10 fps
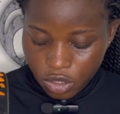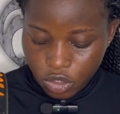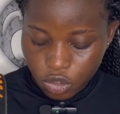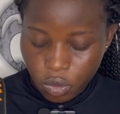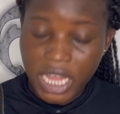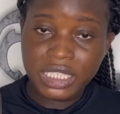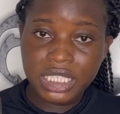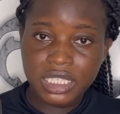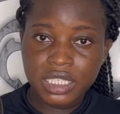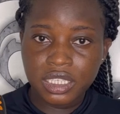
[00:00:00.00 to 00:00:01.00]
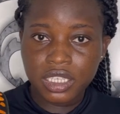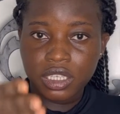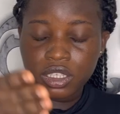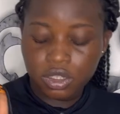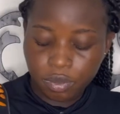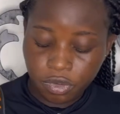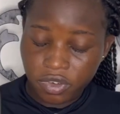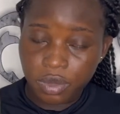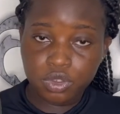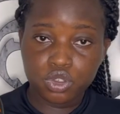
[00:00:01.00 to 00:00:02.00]
you adding
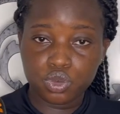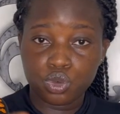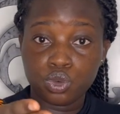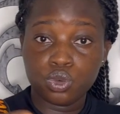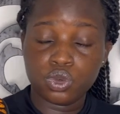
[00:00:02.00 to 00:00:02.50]
proverbs to